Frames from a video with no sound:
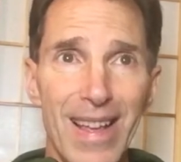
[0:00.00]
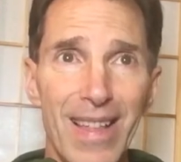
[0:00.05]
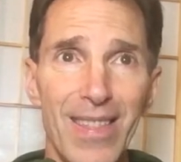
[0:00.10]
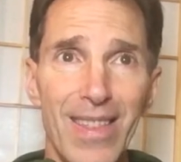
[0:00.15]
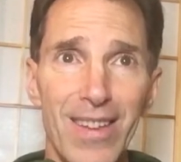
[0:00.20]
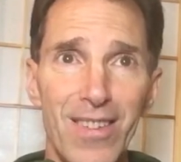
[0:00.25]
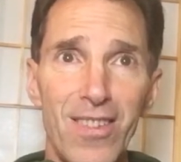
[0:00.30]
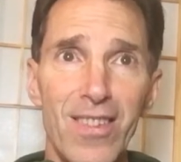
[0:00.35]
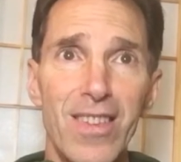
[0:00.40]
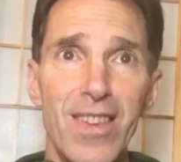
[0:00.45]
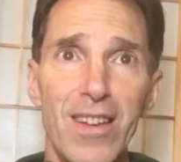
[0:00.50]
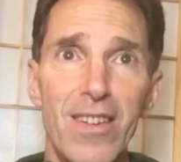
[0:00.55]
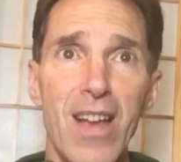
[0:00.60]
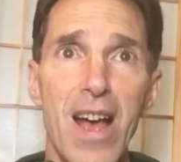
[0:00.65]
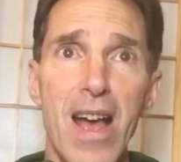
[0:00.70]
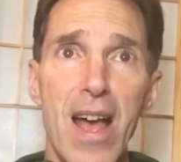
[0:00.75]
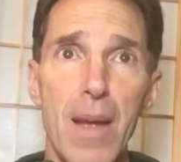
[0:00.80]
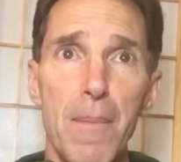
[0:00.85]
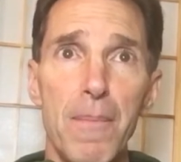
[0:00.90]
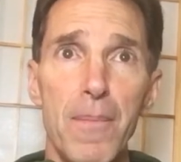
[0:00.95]
This is the
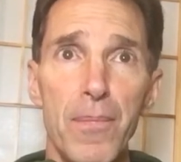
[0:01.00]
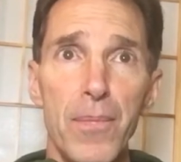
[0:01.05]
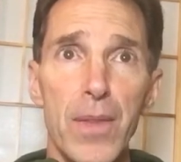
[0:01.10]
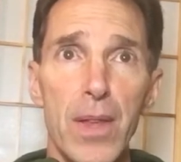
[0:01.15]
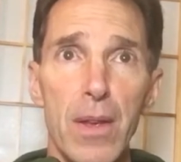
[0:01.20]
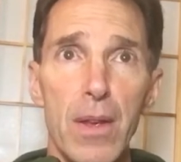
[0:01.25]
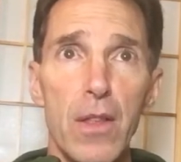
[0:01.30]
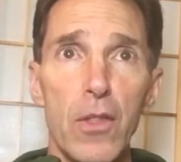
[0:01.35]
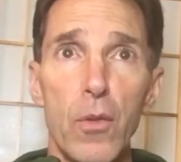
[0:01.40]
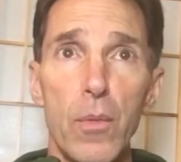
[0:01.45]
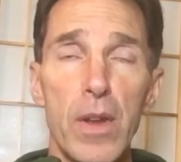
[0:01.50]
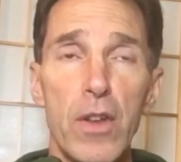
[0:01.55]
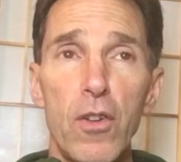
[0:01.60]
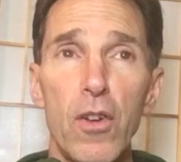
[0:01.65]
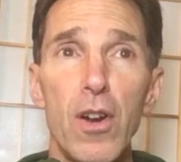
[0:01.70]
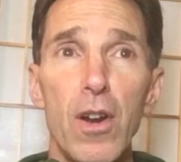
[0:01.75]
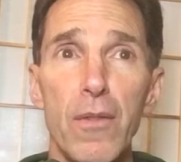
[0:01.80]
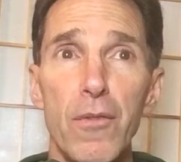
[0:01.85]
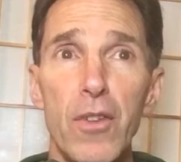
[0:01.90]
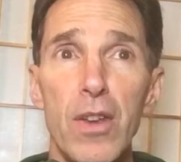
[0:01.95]
time. The
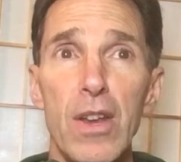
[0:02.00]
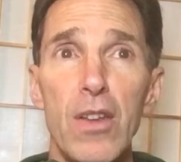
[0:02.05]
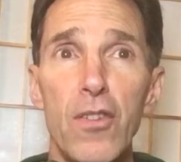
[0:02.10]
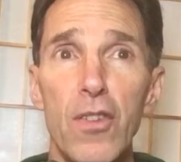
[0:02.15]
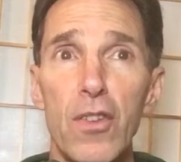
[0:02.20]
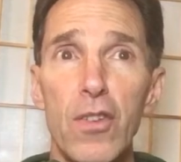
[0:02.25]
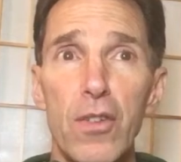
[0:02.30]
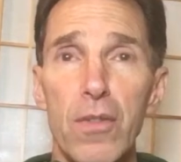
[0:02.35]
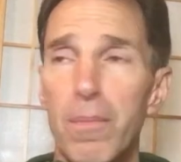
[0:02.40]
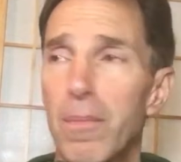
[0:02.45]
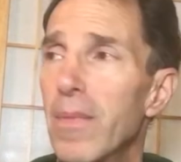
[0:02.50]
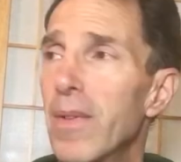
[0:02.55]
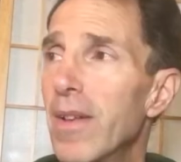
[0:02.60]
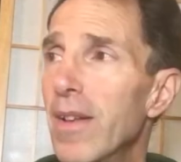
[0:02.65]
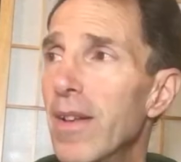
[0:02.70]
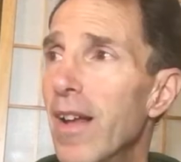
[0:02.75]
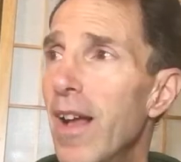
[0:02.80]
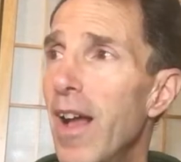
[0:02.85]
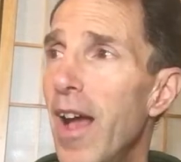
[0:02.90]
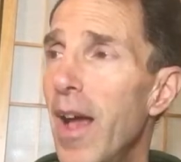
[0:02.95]
return of Jesus,
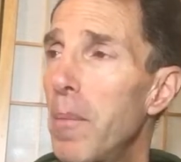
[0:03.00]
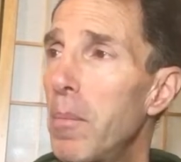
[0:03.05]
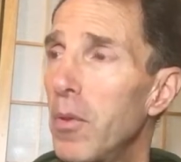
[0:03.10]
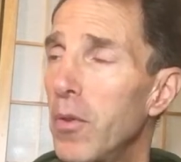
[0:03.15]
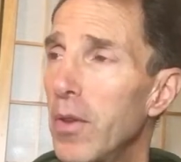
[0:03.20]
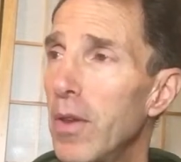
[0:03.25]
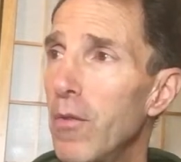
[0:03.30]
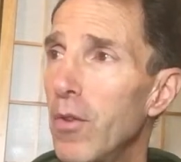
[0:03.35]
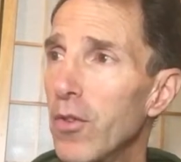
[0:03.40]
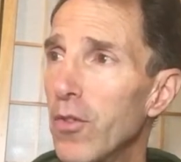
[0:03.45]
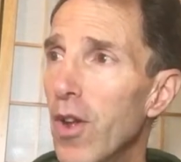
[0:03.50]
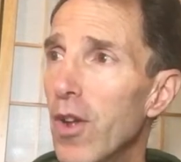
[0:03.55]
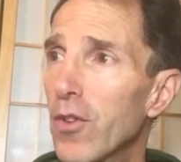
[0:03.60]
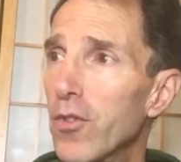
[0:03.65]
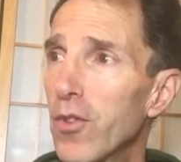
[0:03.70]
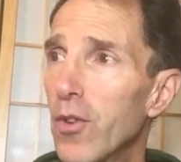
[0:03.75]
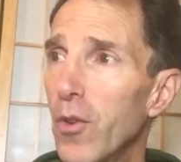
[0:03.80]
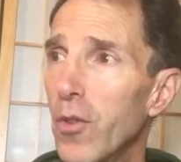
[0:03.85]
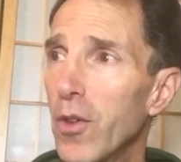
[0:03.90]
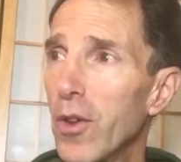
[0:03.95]
I believe, is
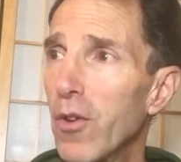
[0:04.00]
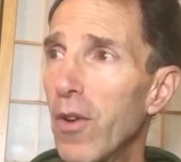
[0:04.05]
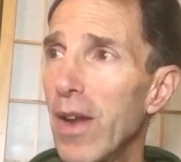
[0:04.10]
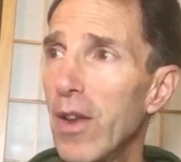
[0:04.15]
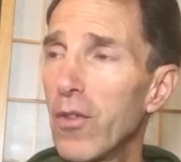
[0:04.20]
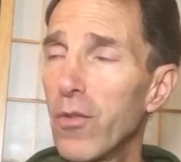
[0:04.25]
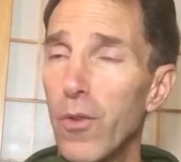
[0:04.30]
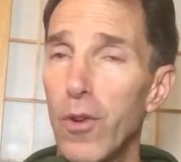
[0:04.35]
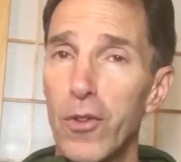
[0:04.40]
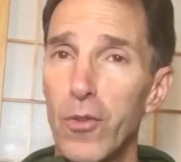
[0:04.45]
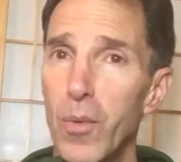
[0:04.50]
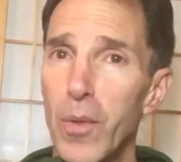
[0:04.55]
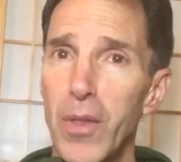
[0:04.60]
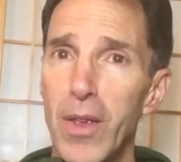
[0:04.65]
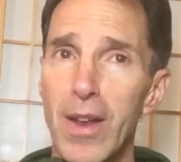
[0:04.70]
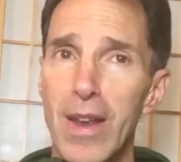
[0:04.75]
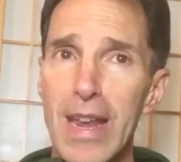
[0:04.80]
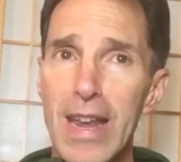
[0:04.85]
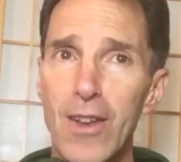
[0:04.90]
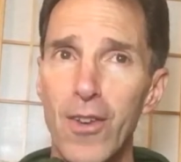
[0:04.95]
also the Christ force
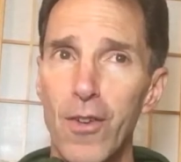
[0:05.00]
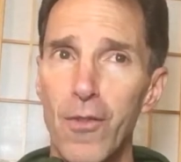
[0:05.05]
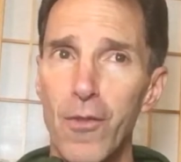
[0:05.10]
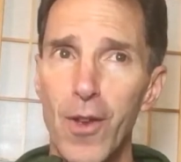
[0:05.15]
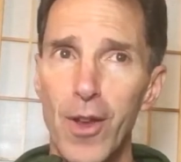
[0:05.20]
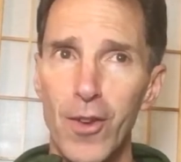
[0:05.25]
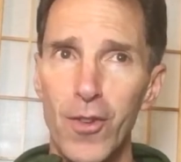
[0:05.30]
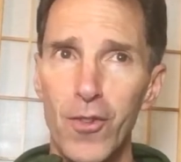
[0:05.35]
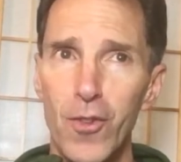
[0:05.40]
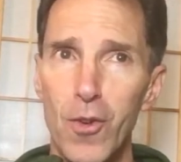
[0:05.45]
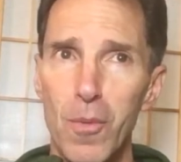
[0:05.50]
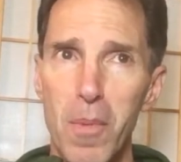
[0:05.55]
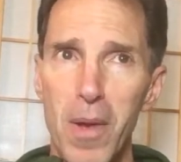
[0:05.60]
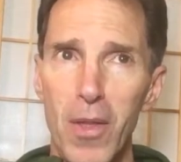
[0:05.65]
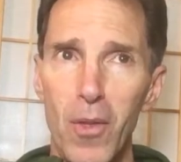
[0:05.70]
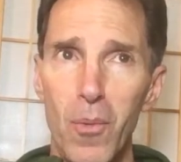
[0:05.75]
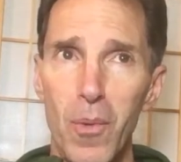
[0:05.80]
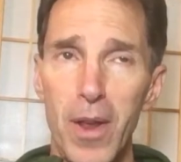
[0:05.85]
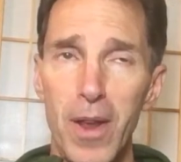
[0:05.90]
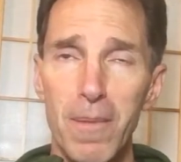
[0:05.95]
within each of us too, by
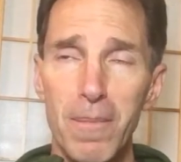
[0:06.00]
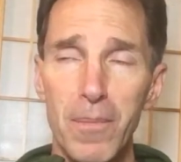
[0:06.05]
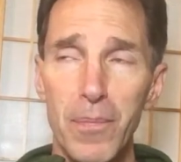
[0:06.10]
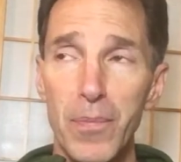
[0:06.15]
the way.